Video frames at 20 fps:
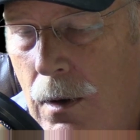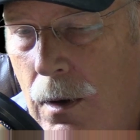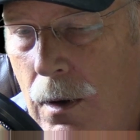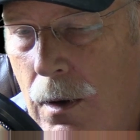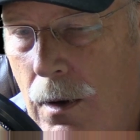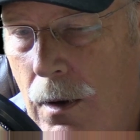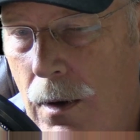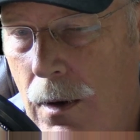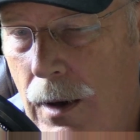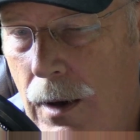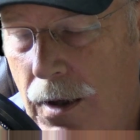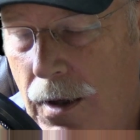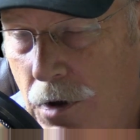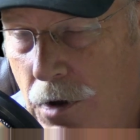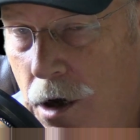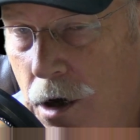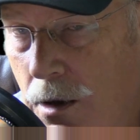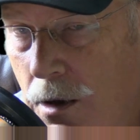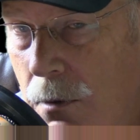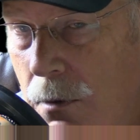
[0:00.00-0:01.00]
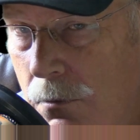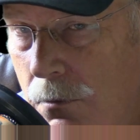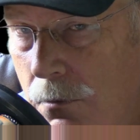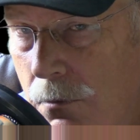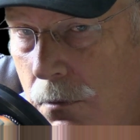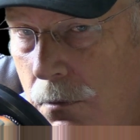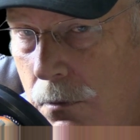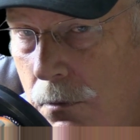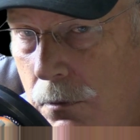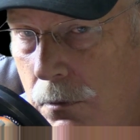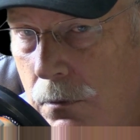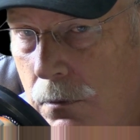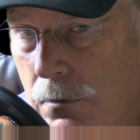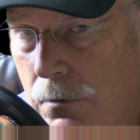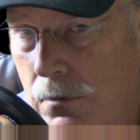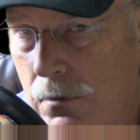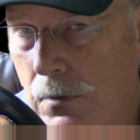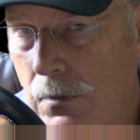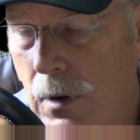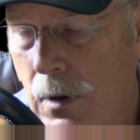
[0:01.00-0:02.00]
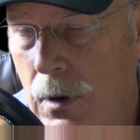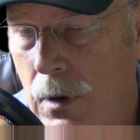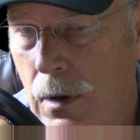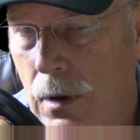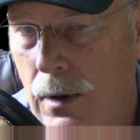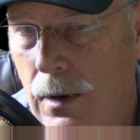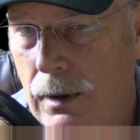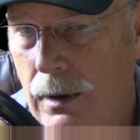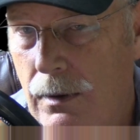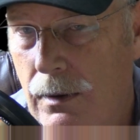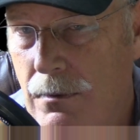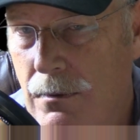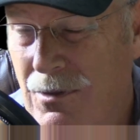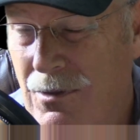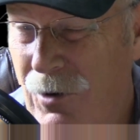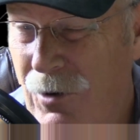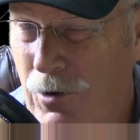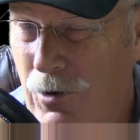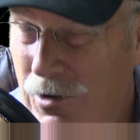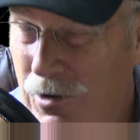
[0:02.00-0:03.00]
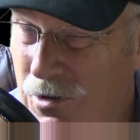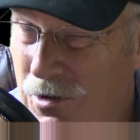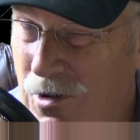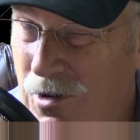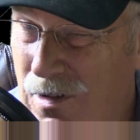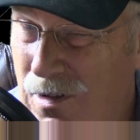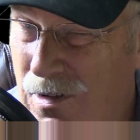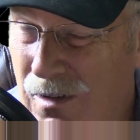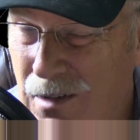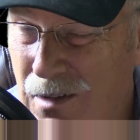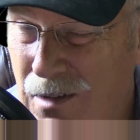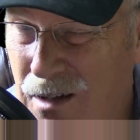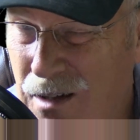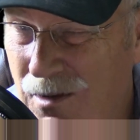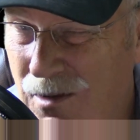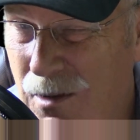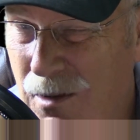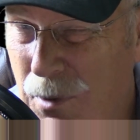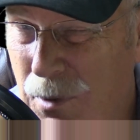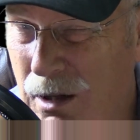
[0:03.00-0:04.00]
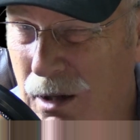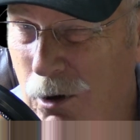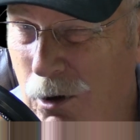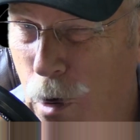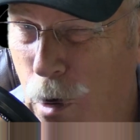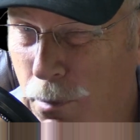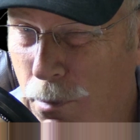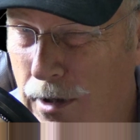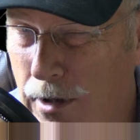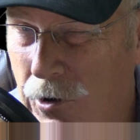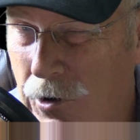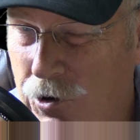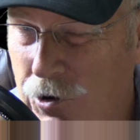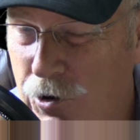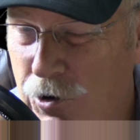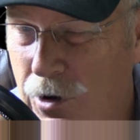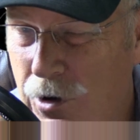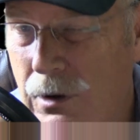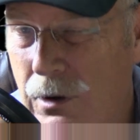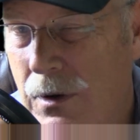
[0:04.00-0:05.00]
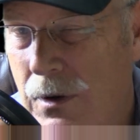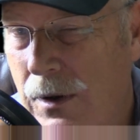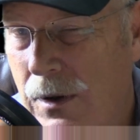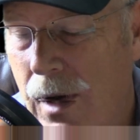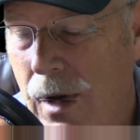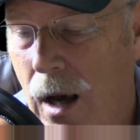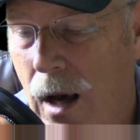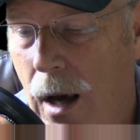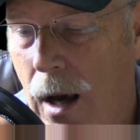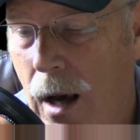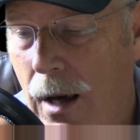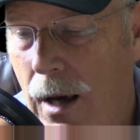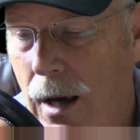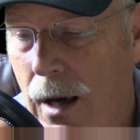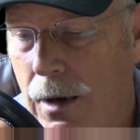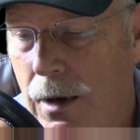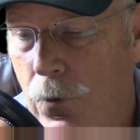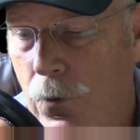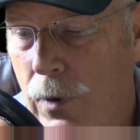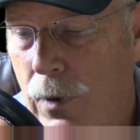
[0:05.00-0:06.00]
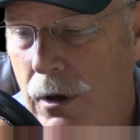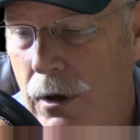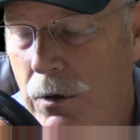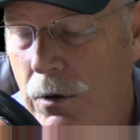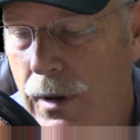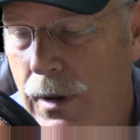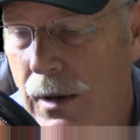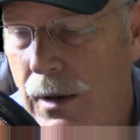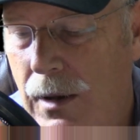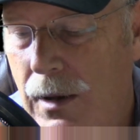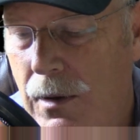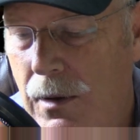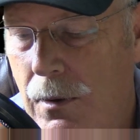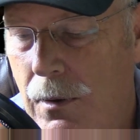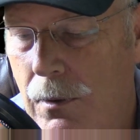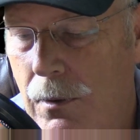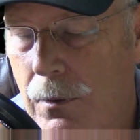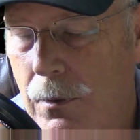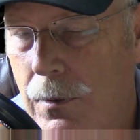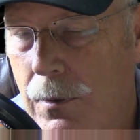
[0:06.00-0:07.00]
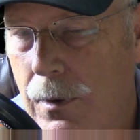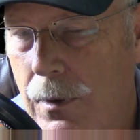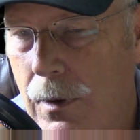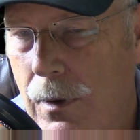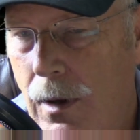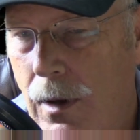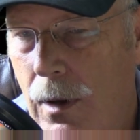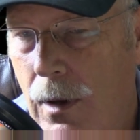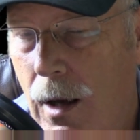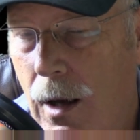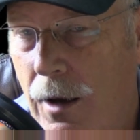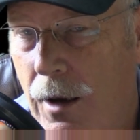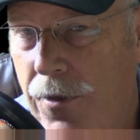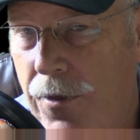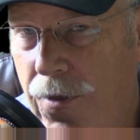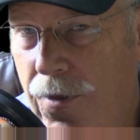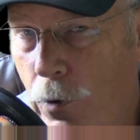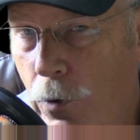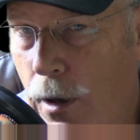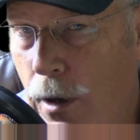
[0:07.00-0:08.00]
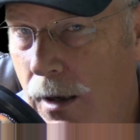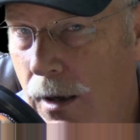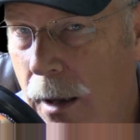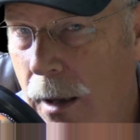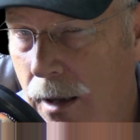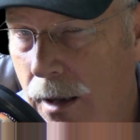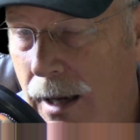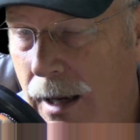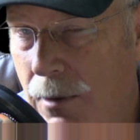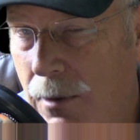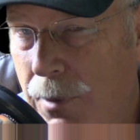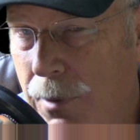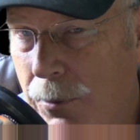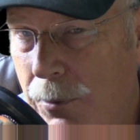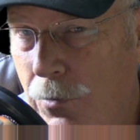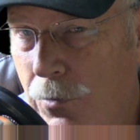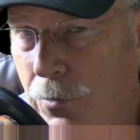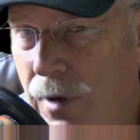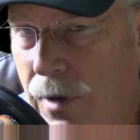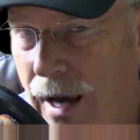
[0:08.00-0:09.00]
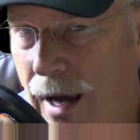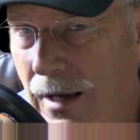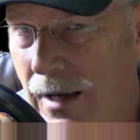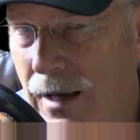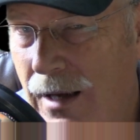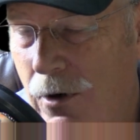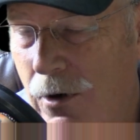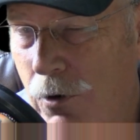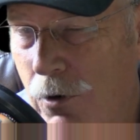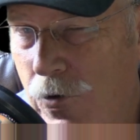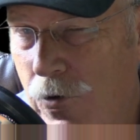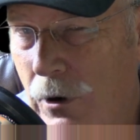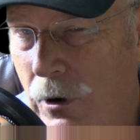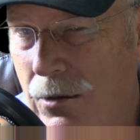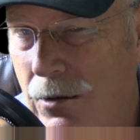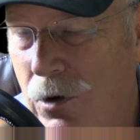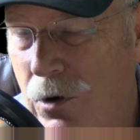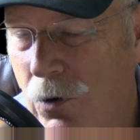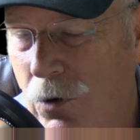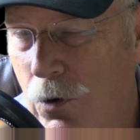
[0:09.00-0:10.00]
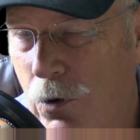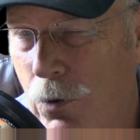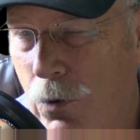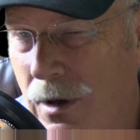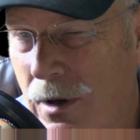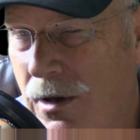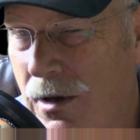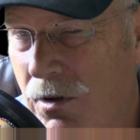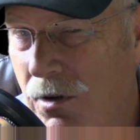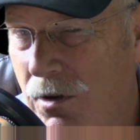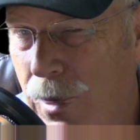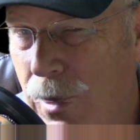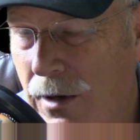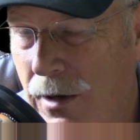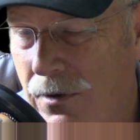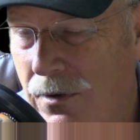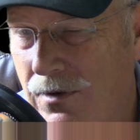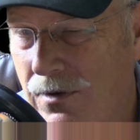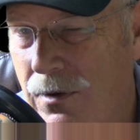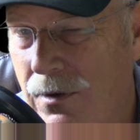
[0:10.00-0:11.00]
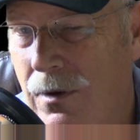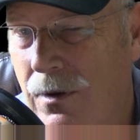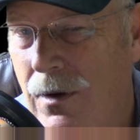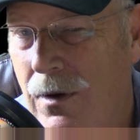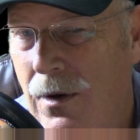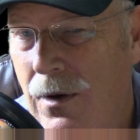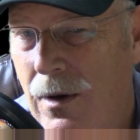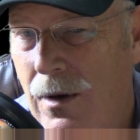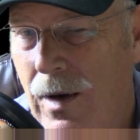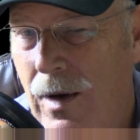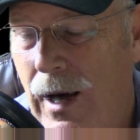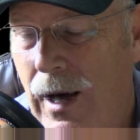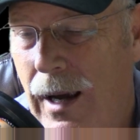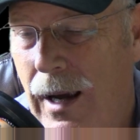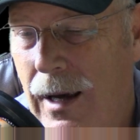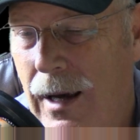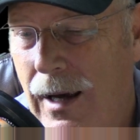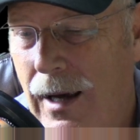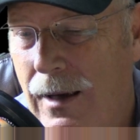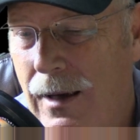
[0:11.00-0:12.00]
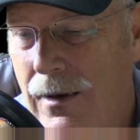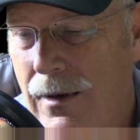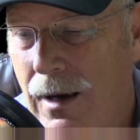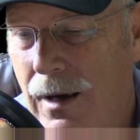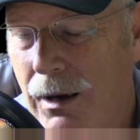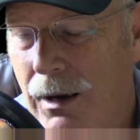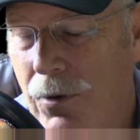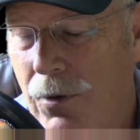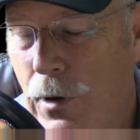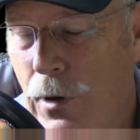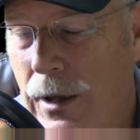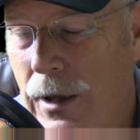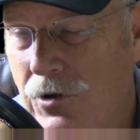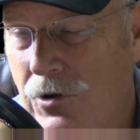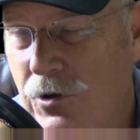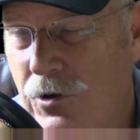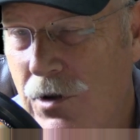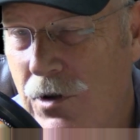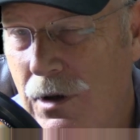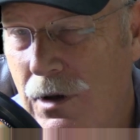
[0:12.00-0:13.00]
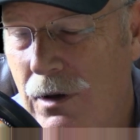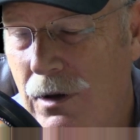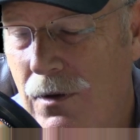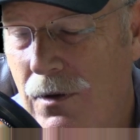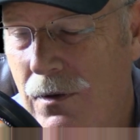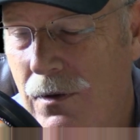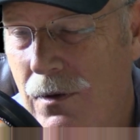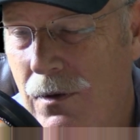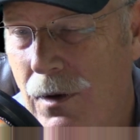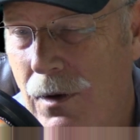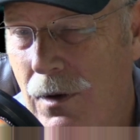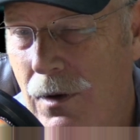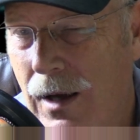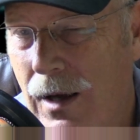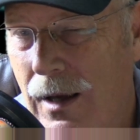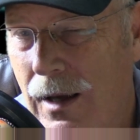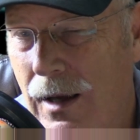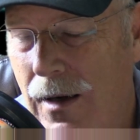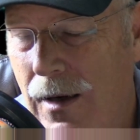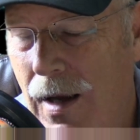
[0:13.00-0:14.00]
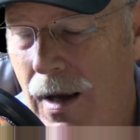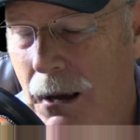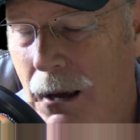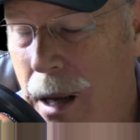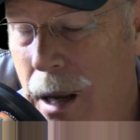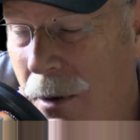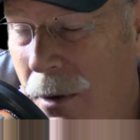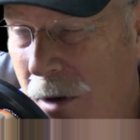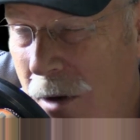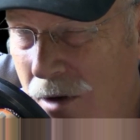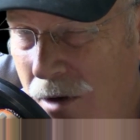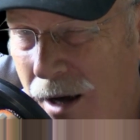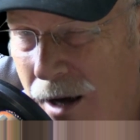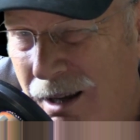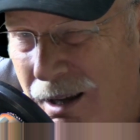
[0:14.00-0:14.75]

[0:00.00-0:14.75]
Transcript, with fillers: And you could, because Christians tend to be a little rebellish. Uh, we could be a thorn in a lot of people's side that are trying to run this place. And uh, religion is, and I'm not talking about